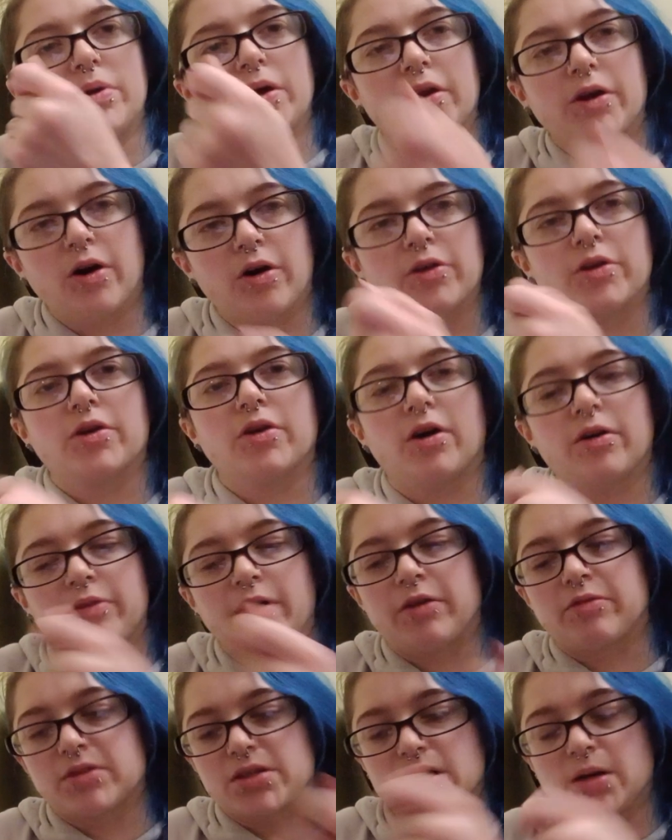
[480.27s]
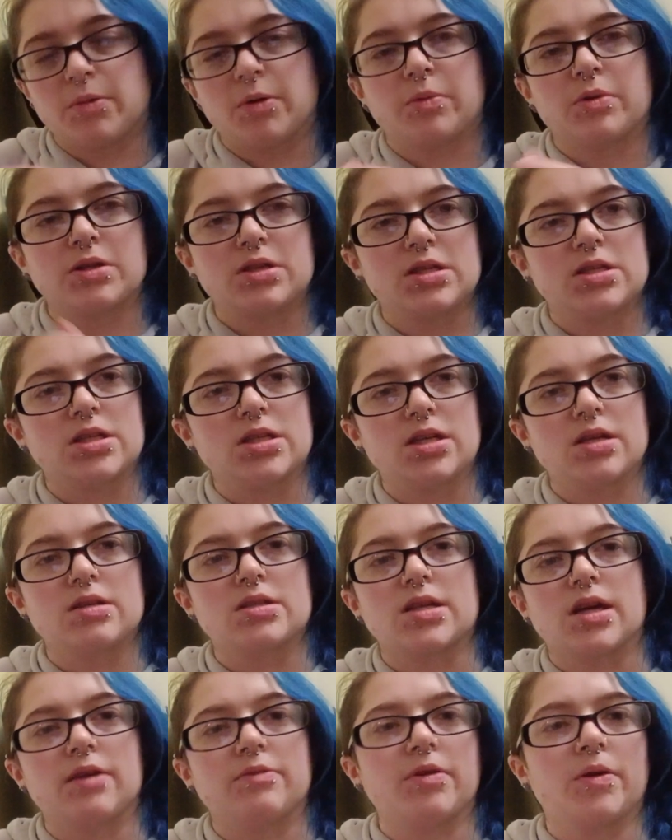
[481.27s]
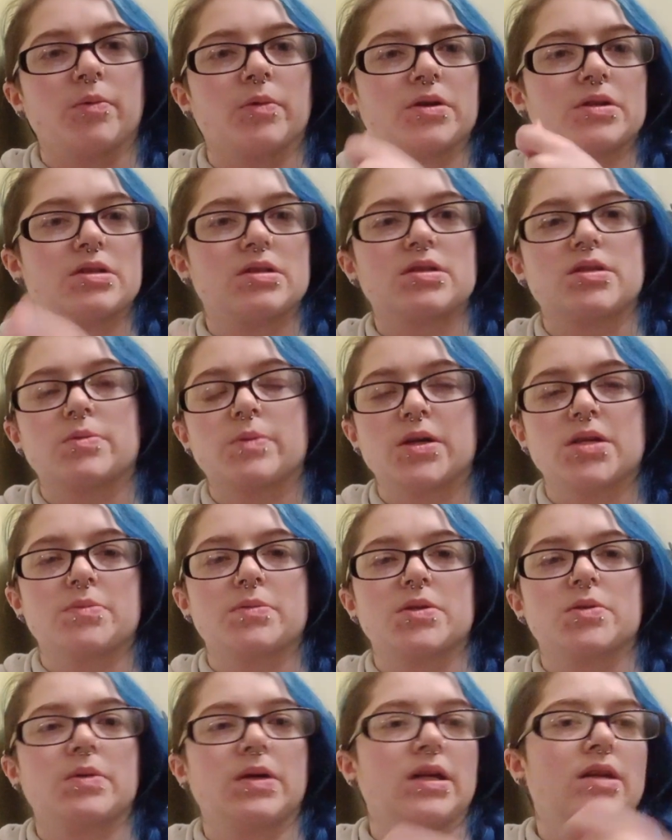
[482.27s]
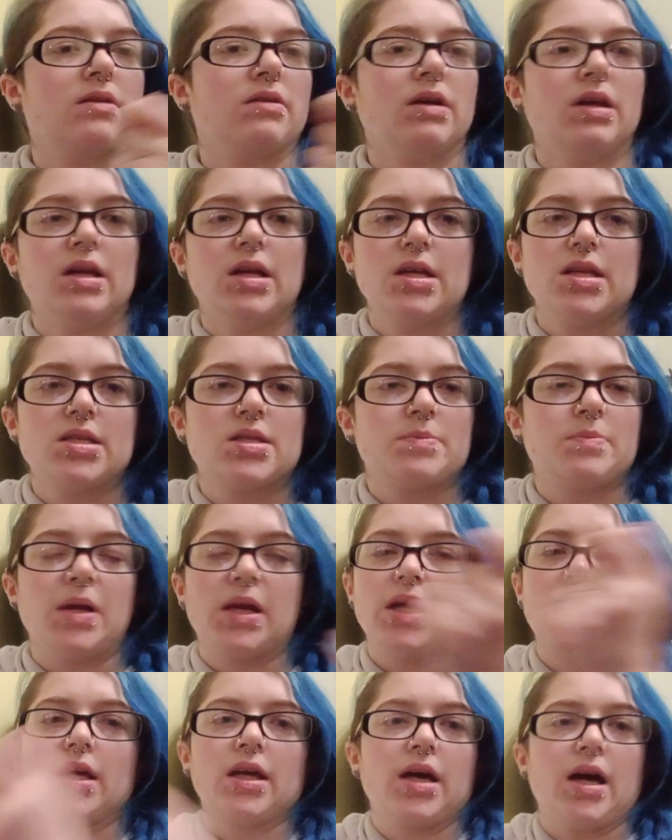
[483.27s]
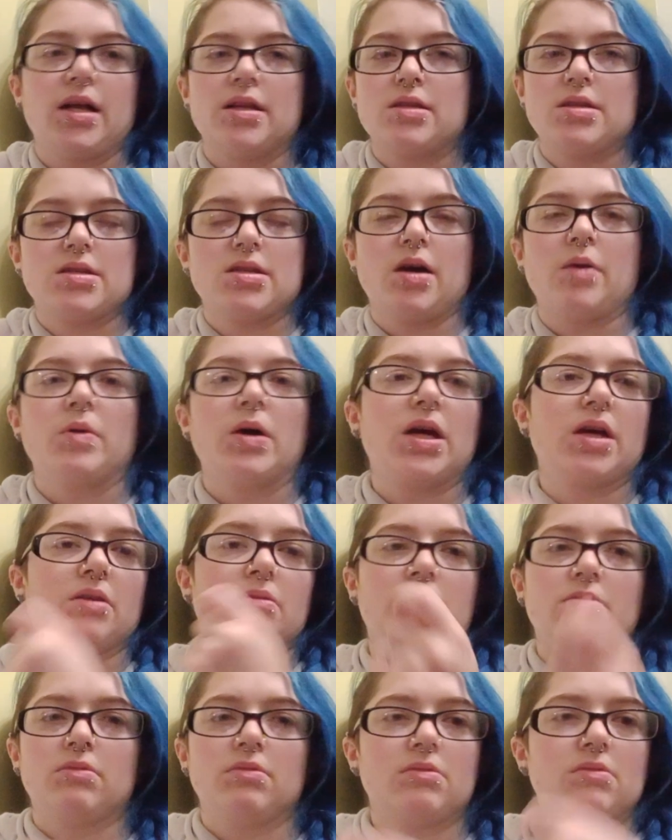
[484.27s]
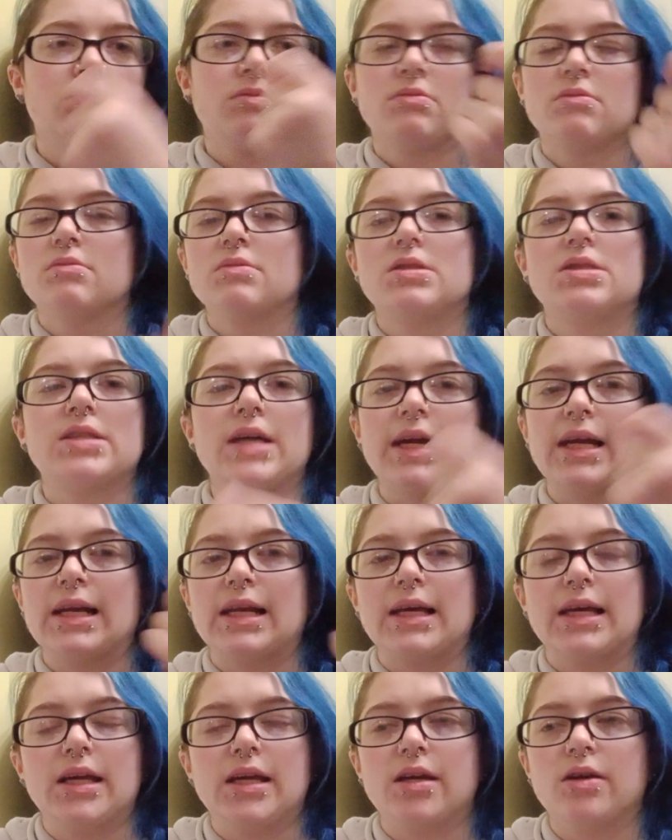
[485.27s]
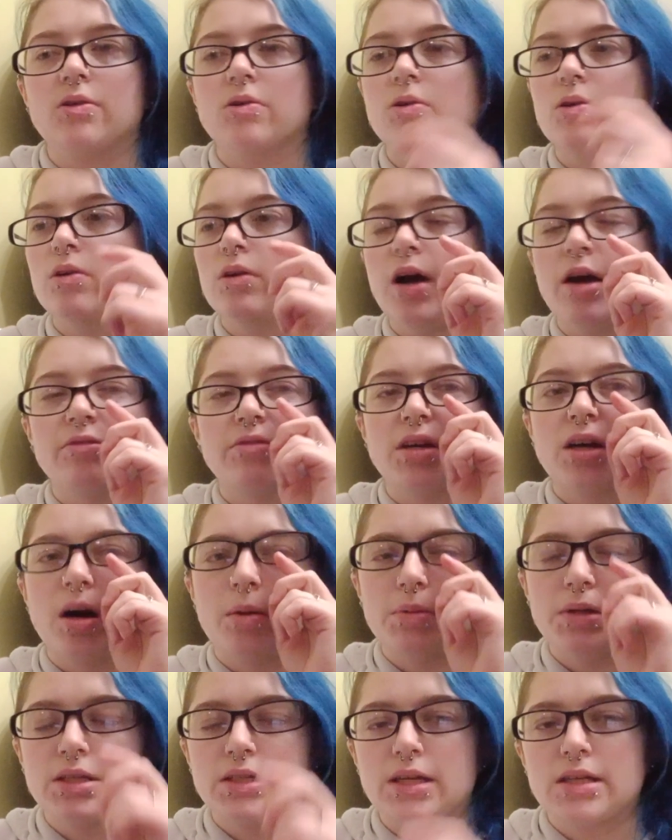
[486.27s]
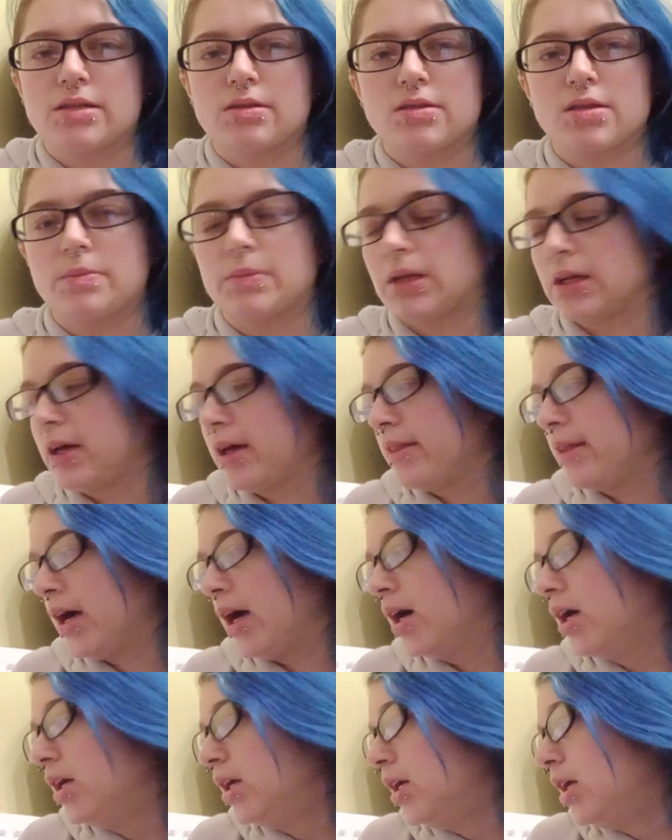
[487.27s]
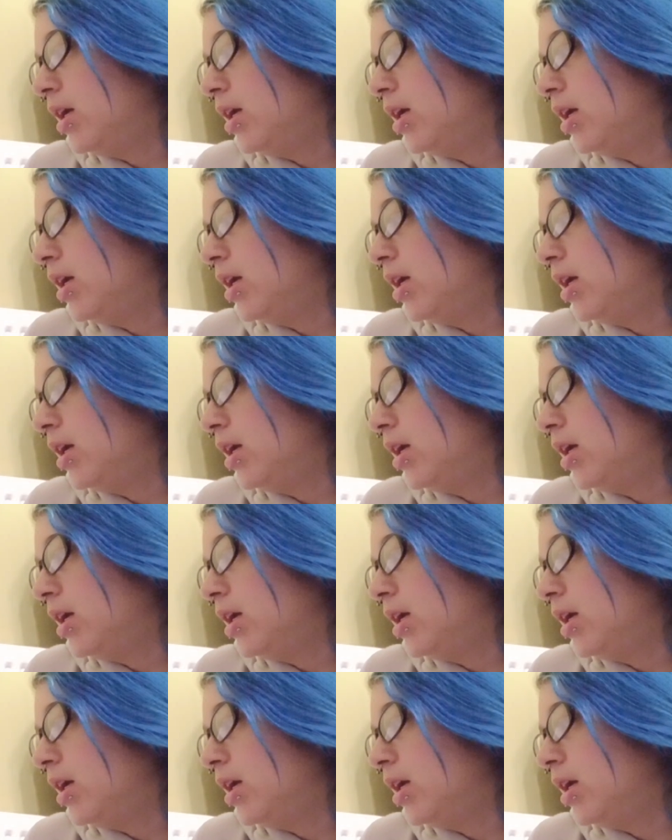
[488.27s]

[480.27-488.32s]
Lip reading: put it on and off every time I wanted to use it if I wanted to switch between spinning and sewing daily or every couple of days or something like that.